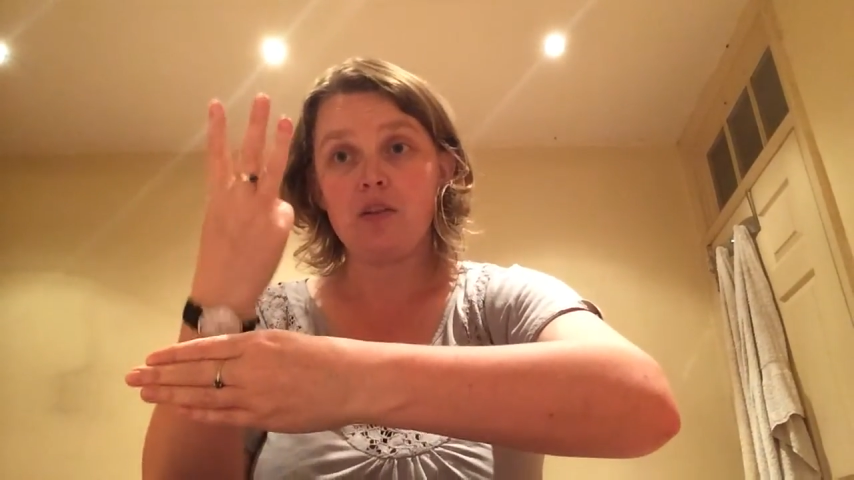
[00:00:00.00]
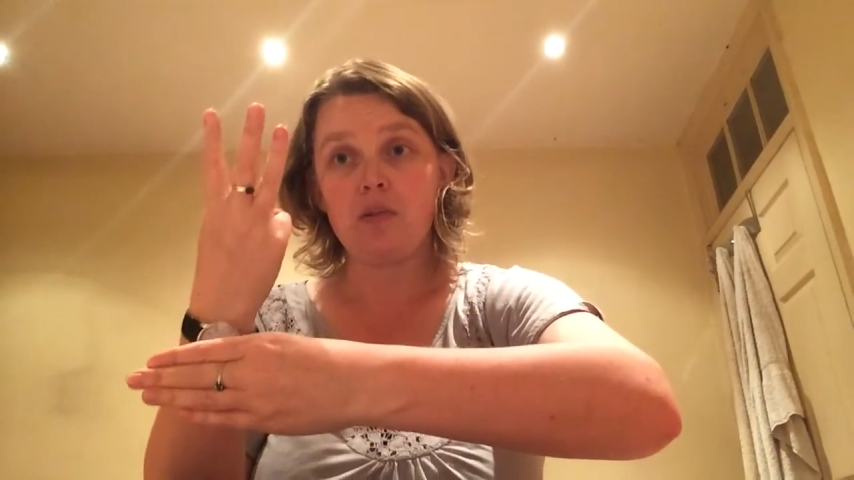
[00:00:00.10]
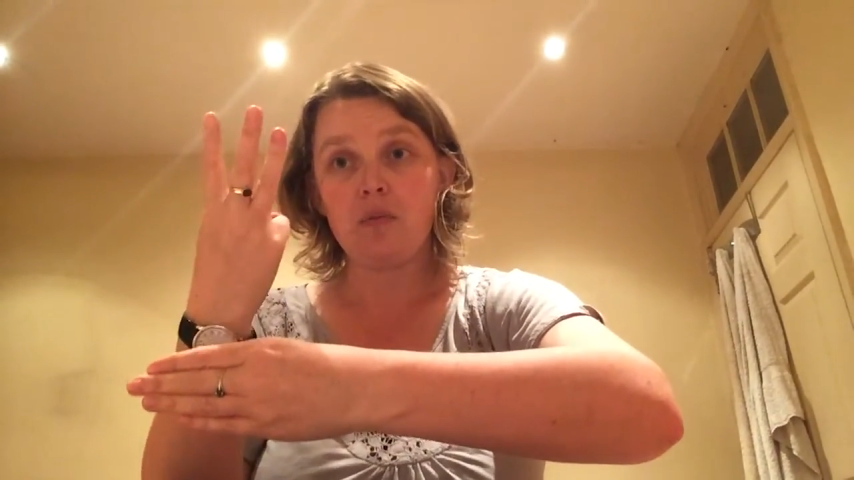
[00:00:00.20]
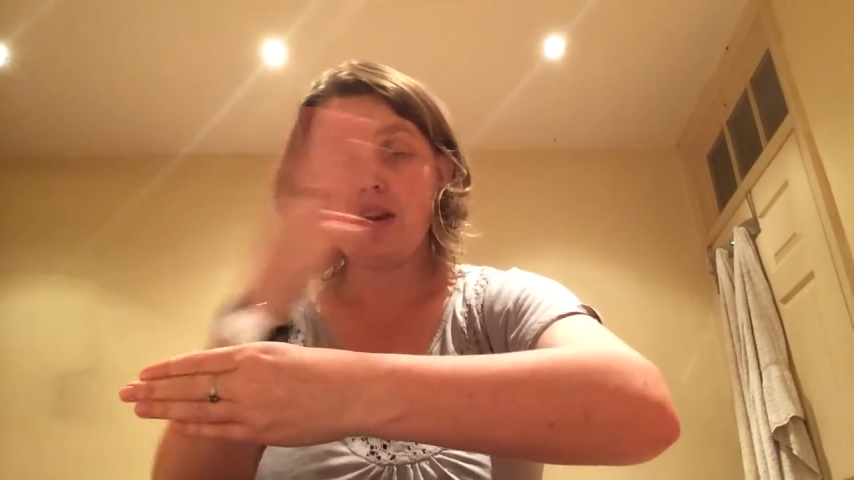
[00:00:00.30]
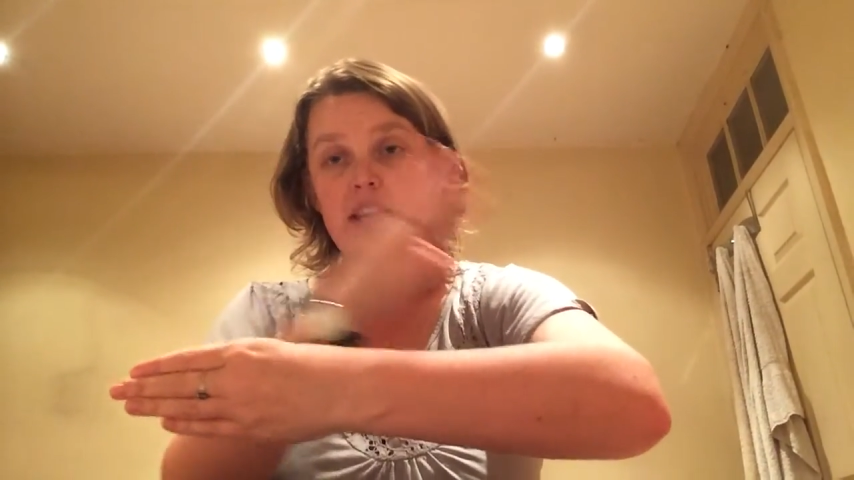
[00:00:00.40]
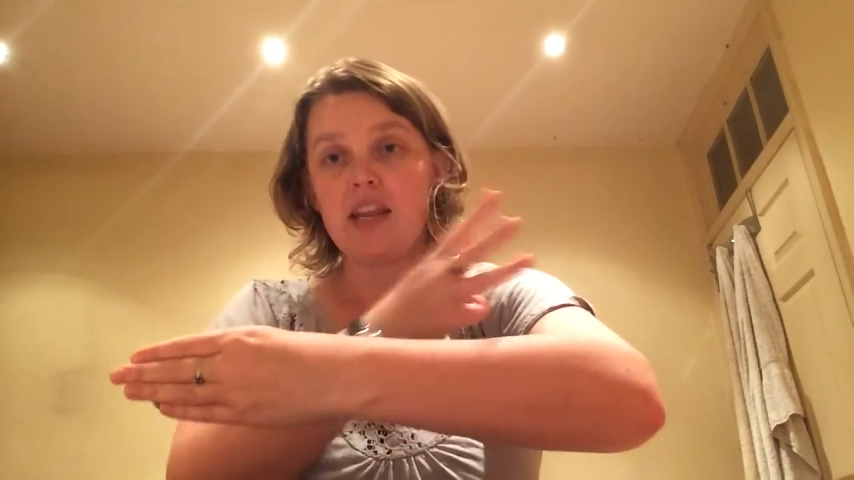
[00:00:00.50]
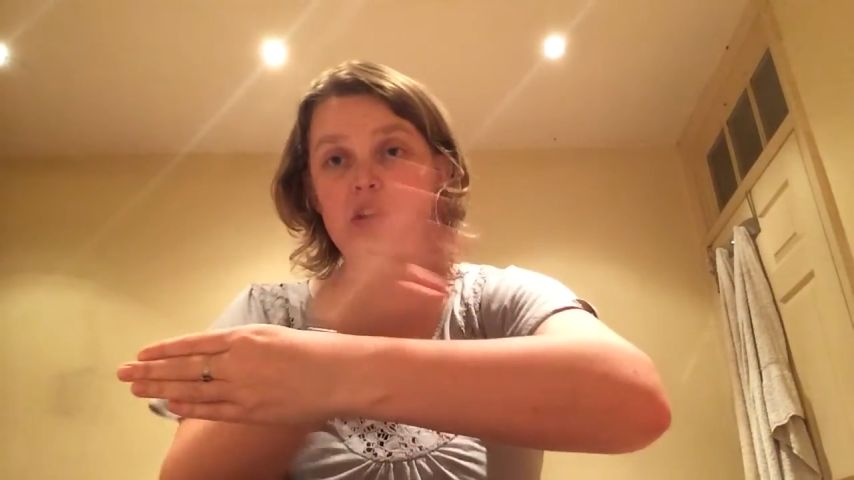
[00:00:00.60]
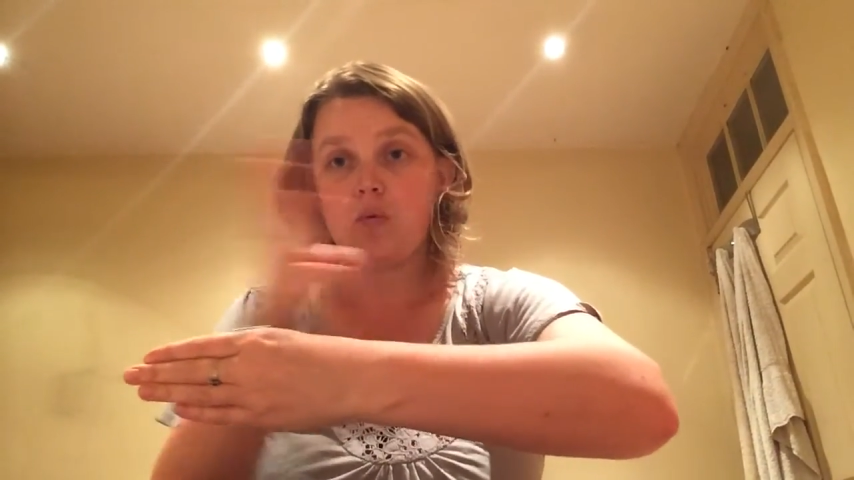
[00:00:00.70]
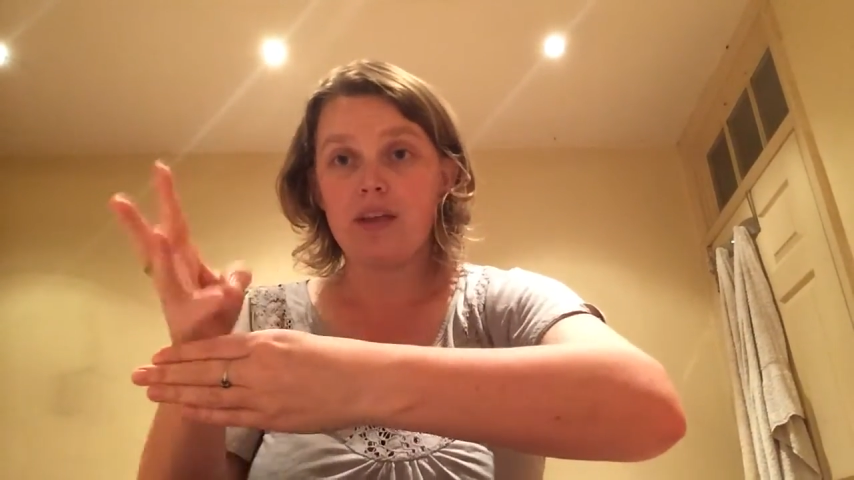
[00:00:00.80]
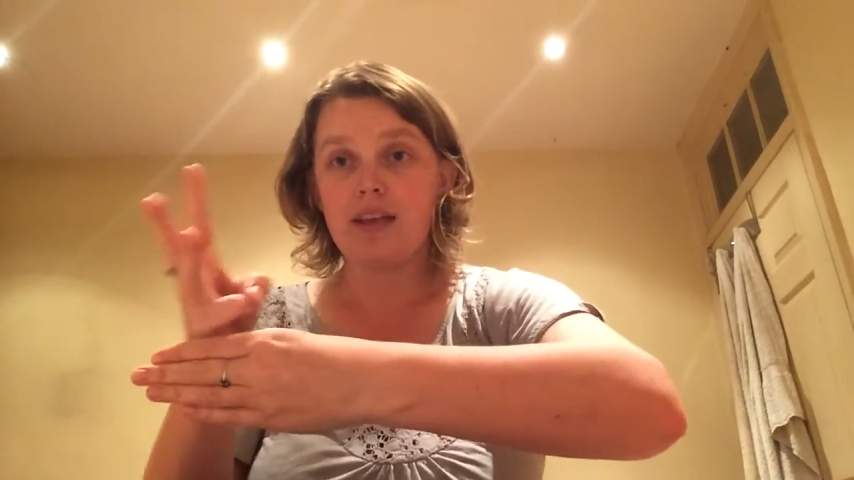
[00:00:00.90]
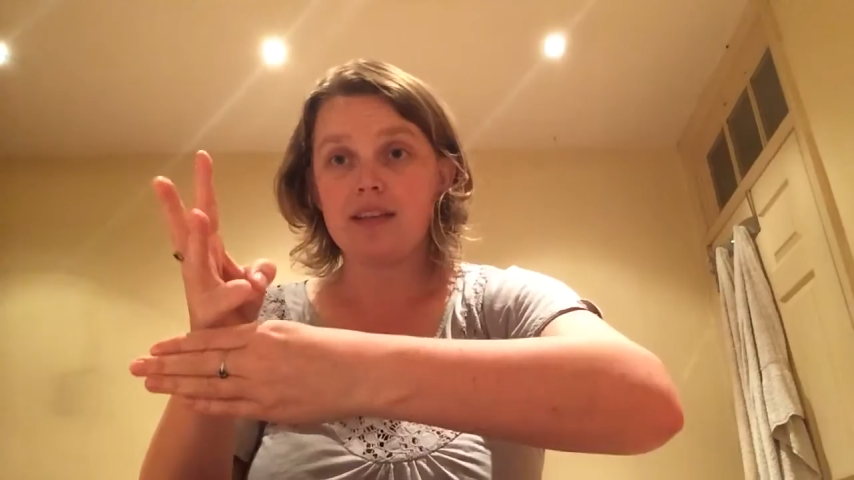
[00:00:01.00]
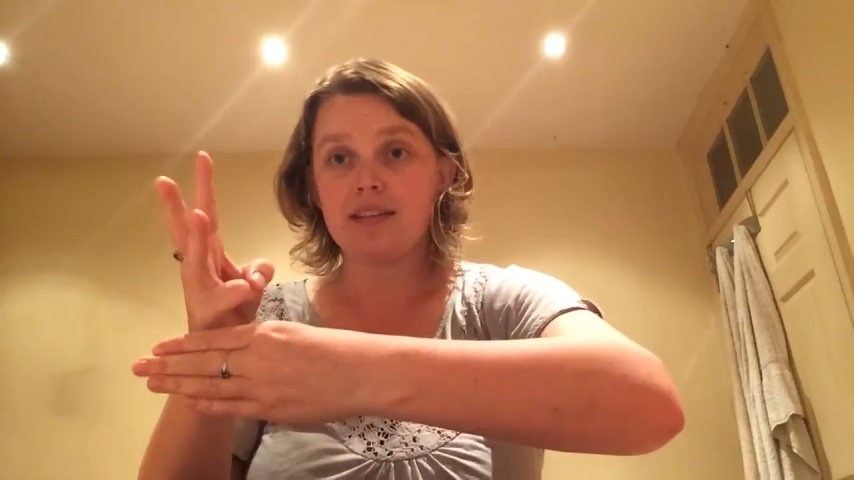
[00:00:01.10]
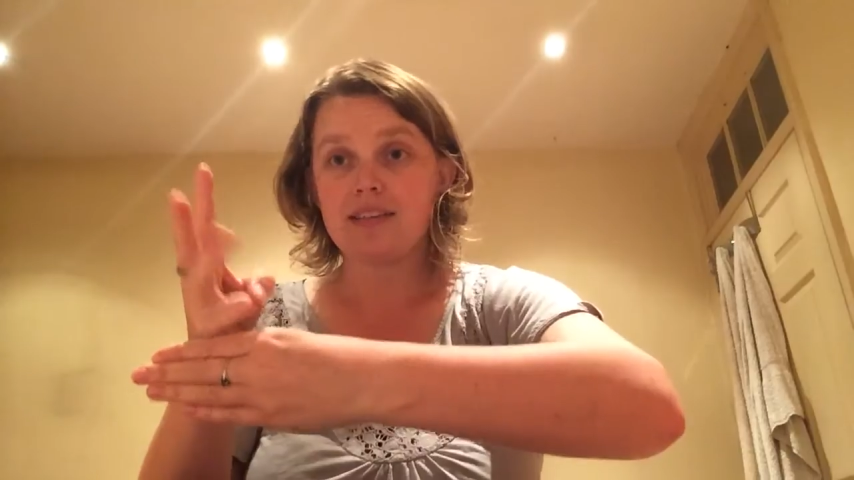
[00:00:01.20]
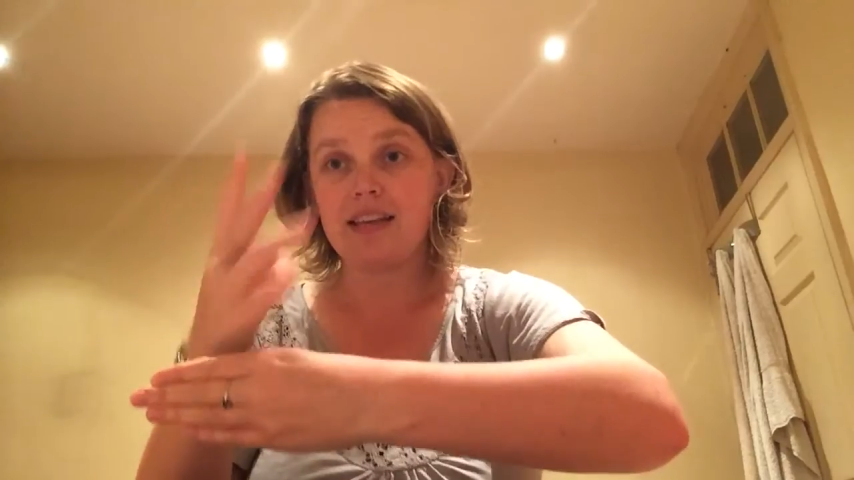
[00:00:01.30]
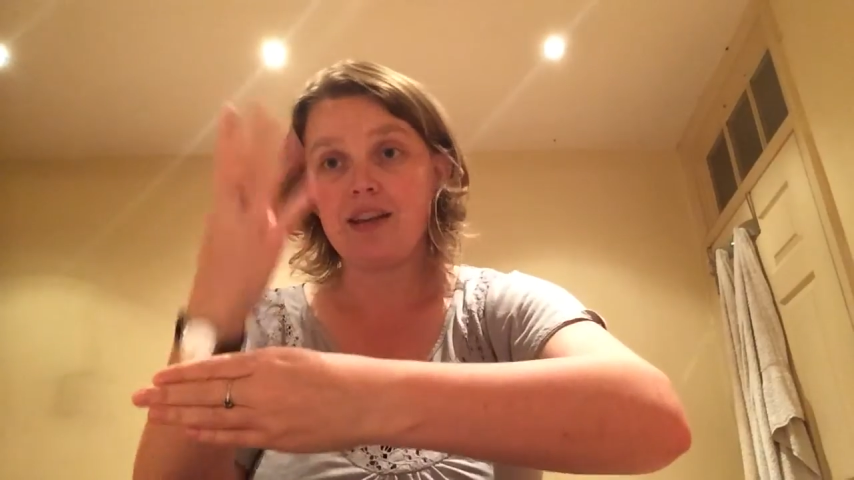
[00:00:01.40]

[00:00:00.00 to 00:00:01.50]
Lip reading: 3 weeks,